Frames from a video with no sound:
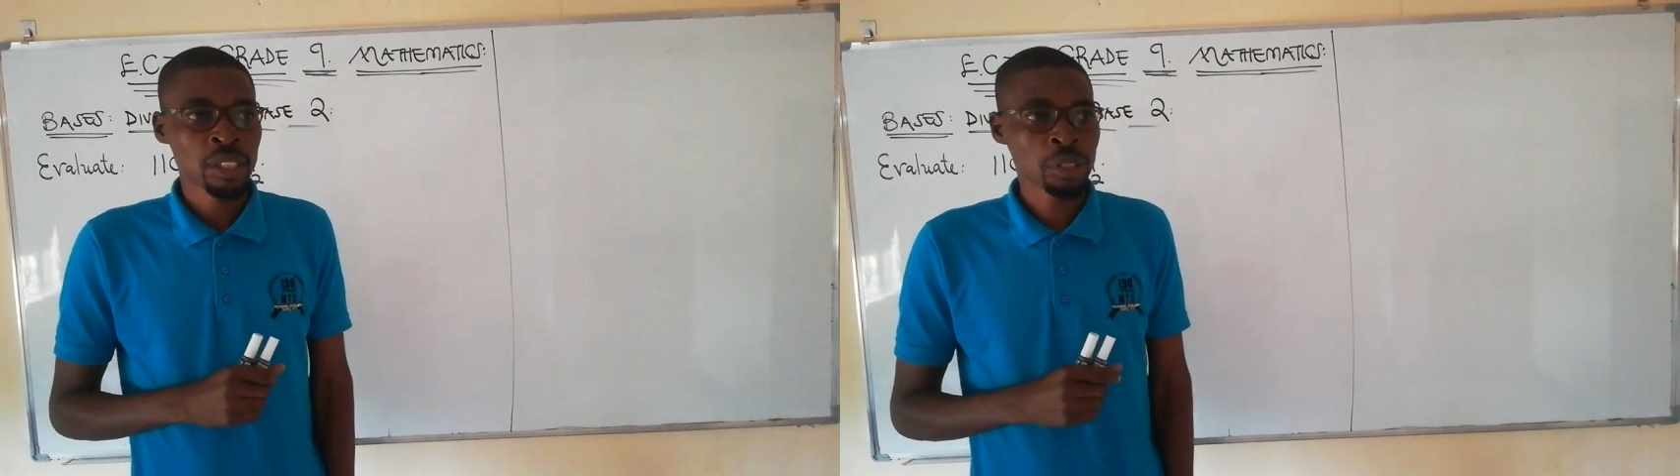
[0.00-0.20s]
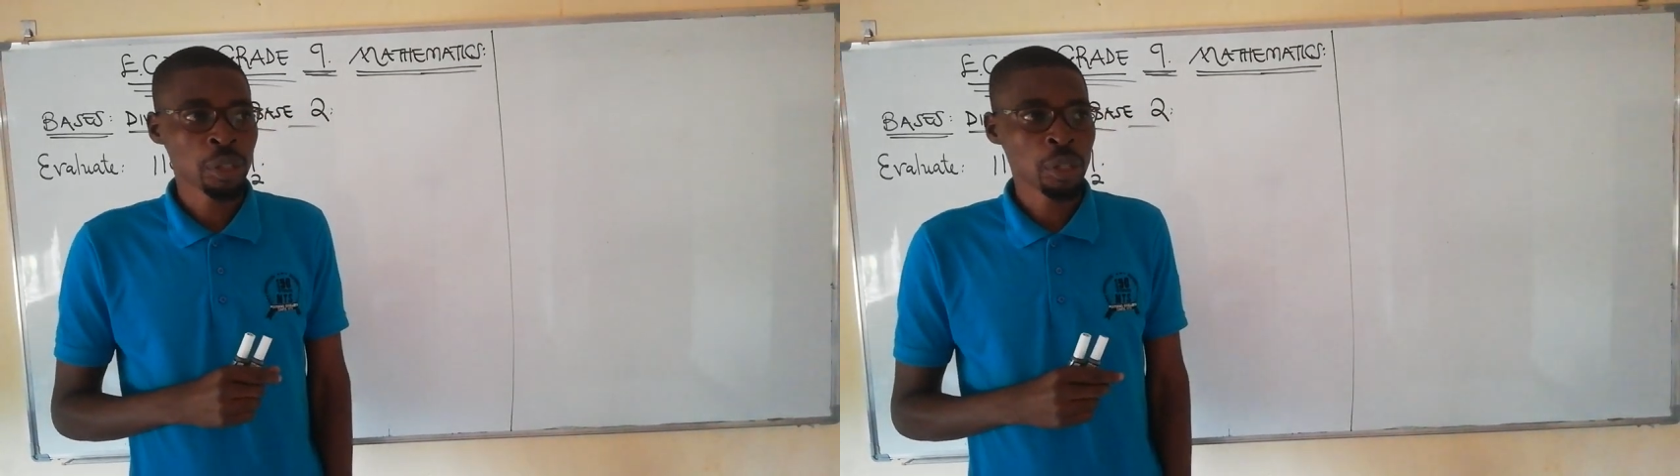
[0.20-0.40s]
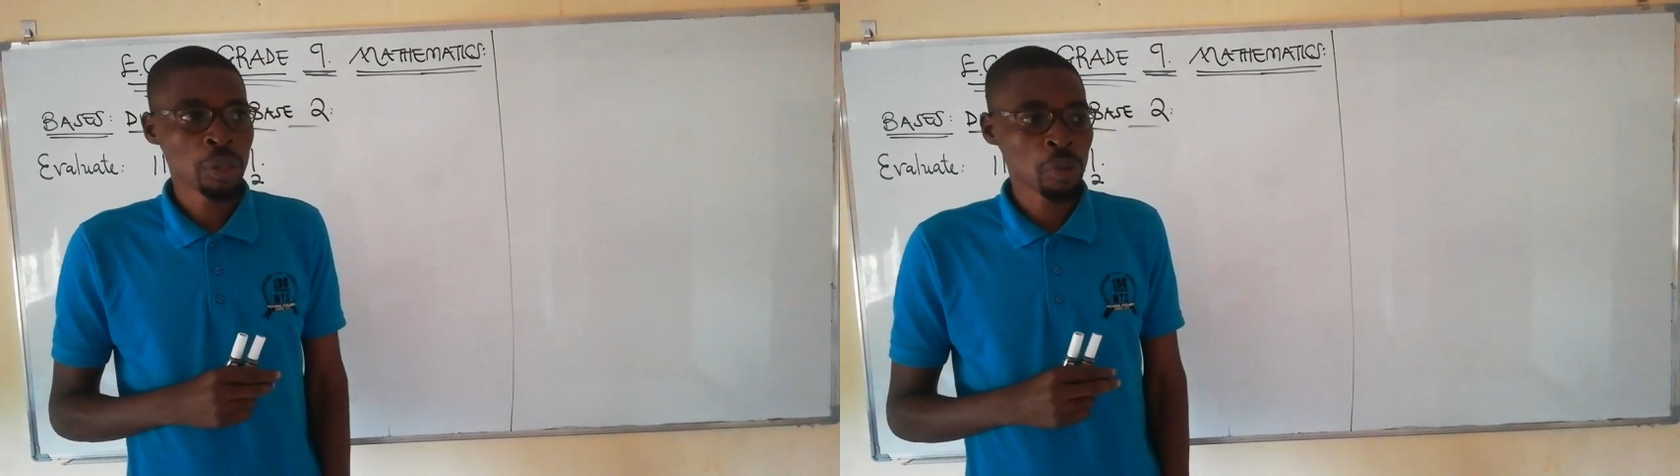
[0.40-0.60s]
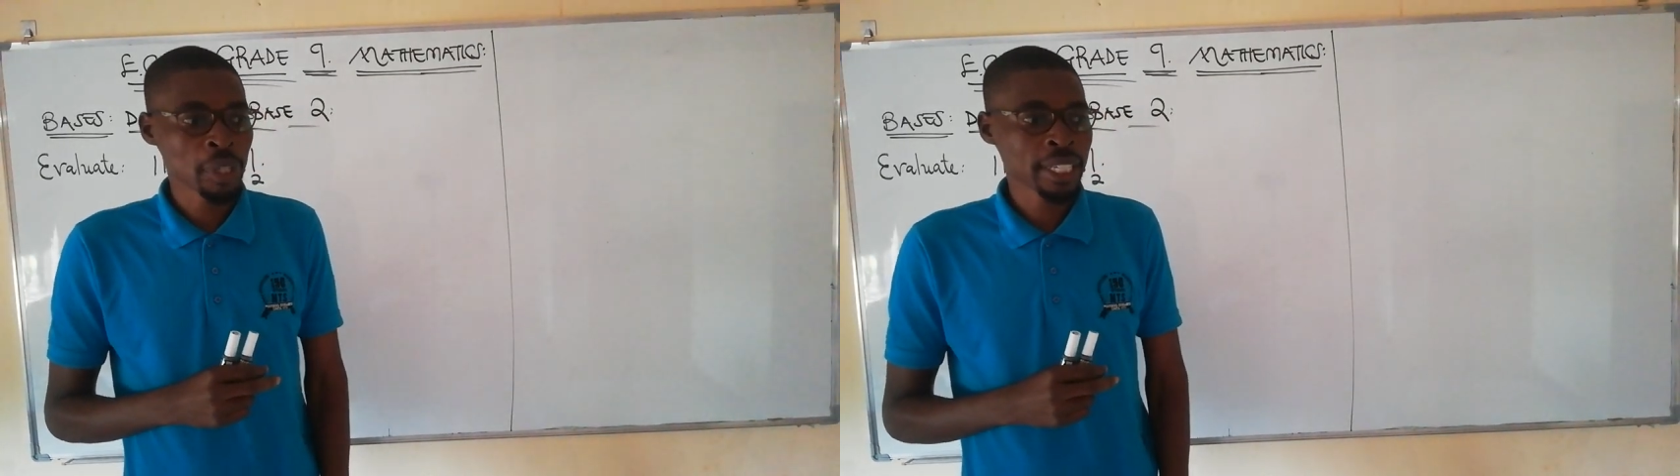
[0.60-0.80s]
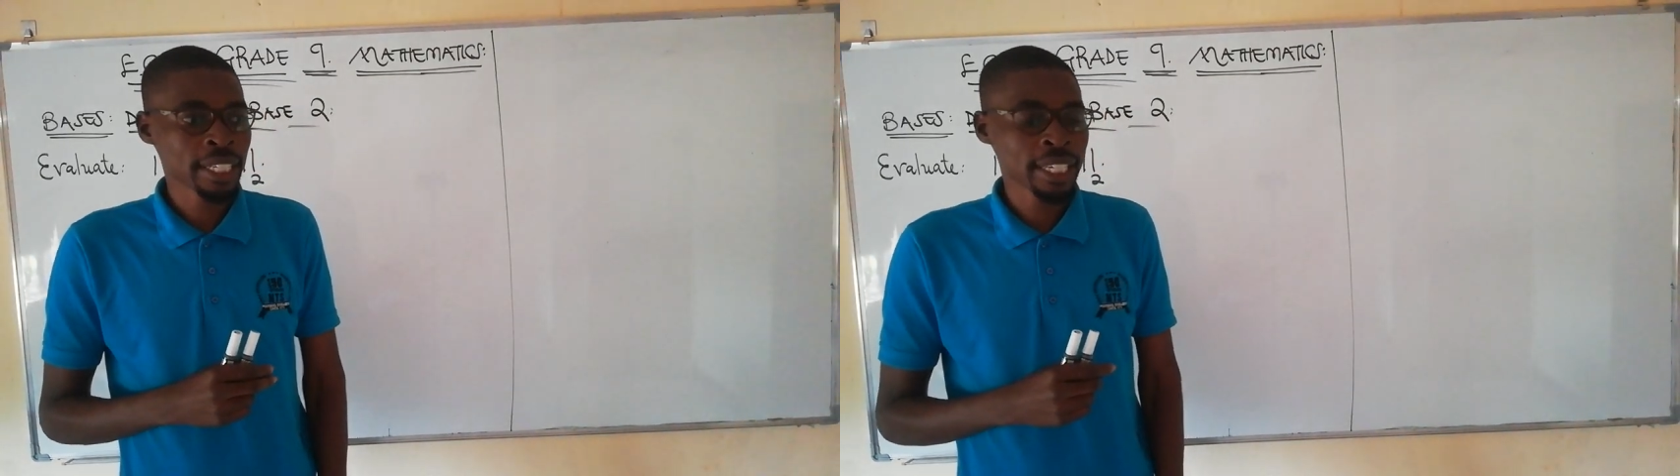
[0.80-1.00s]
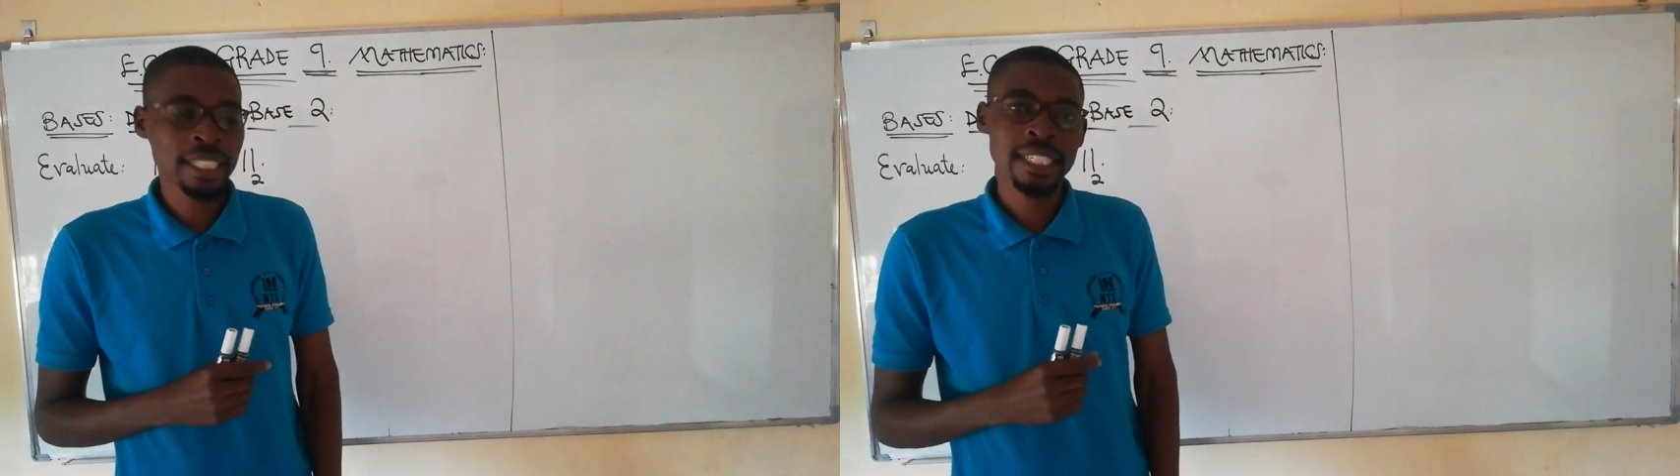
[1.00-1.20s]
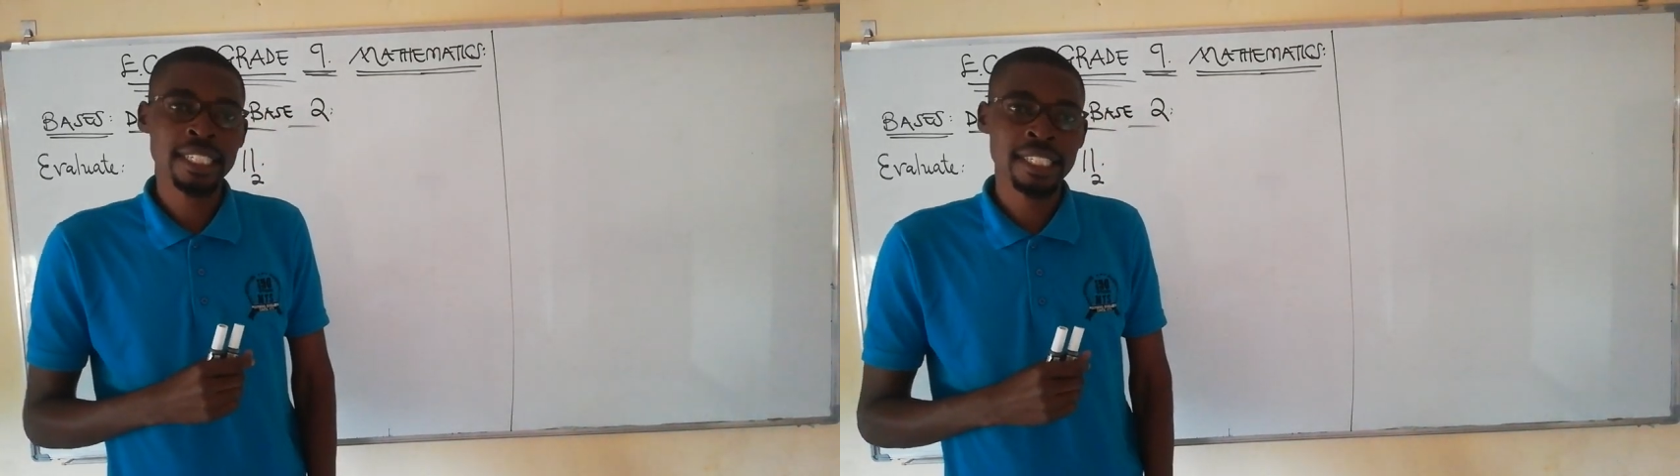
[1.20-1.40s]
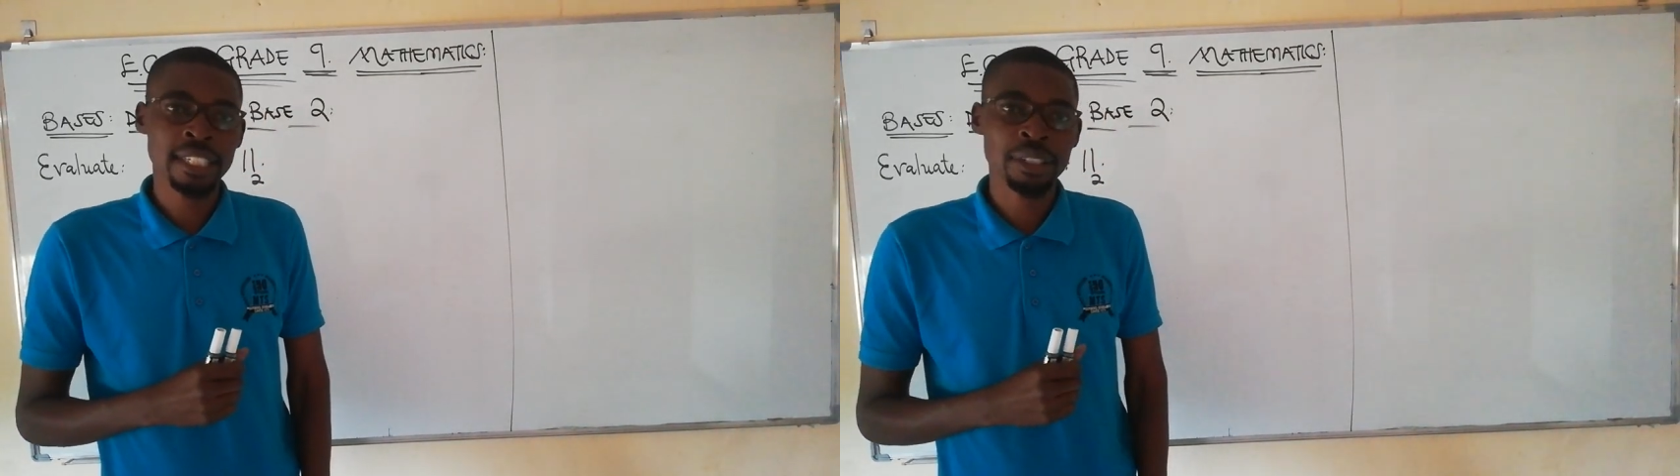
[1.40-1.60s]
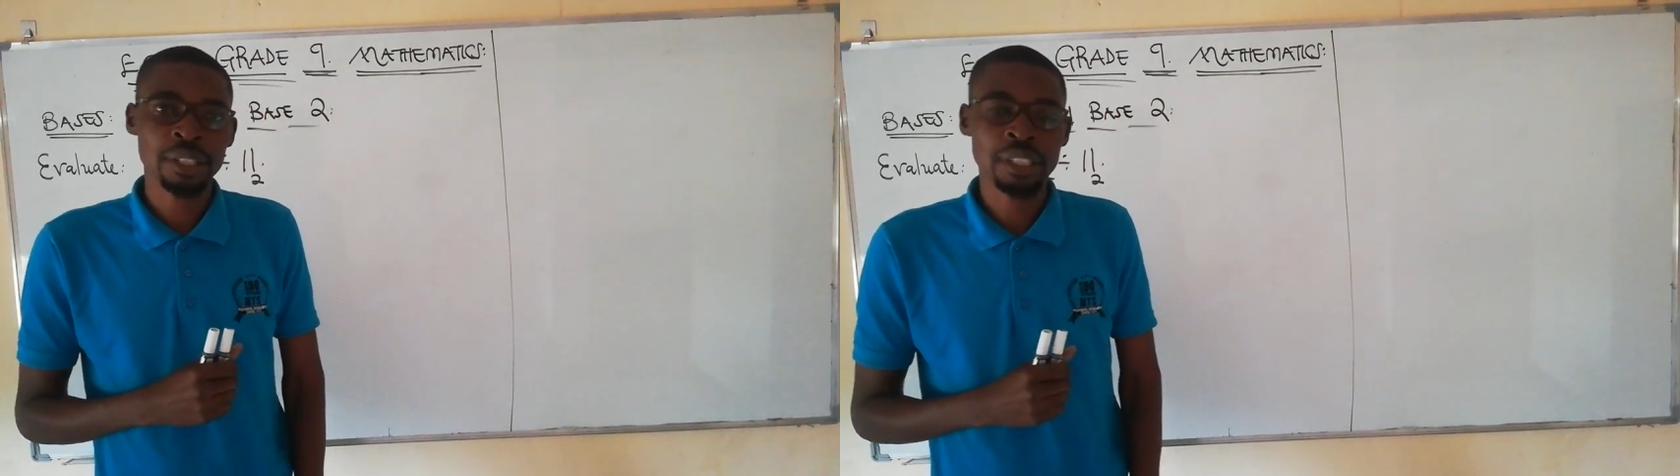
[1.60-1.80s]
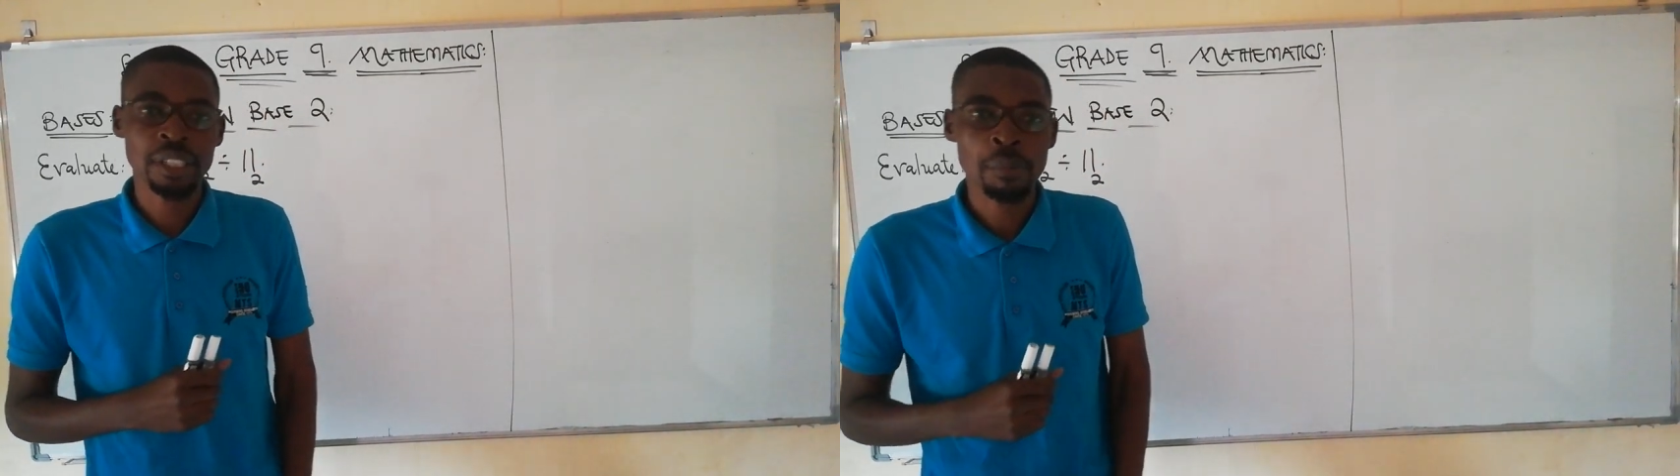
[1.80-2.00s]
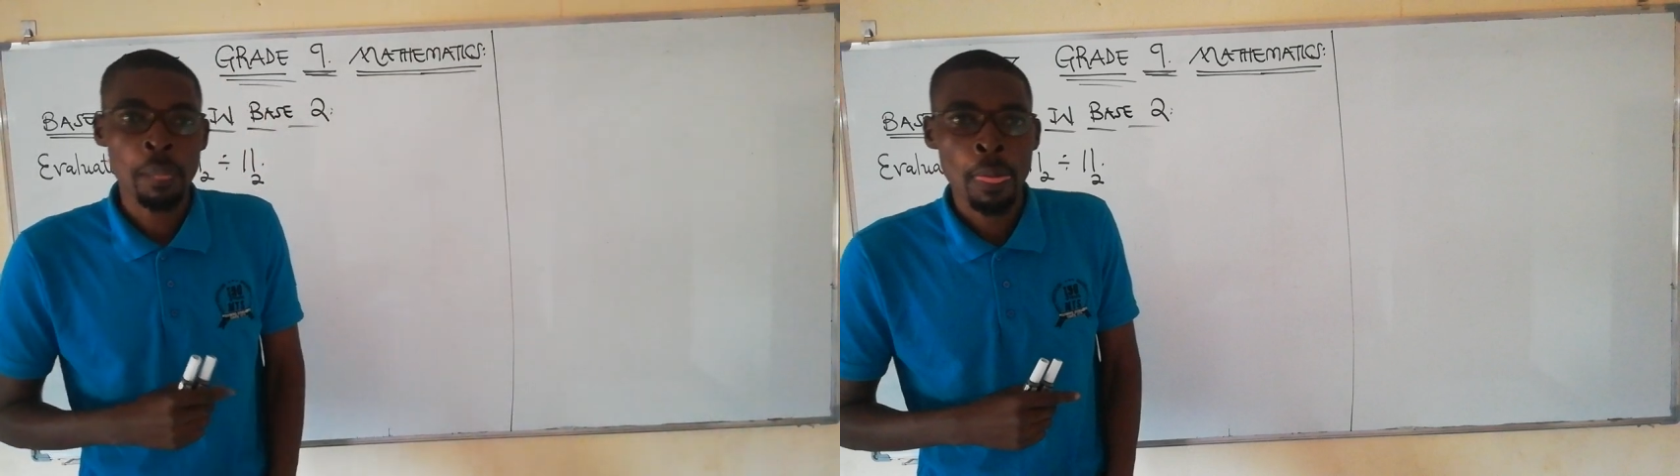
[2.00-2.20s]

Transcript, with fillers: So we get a 0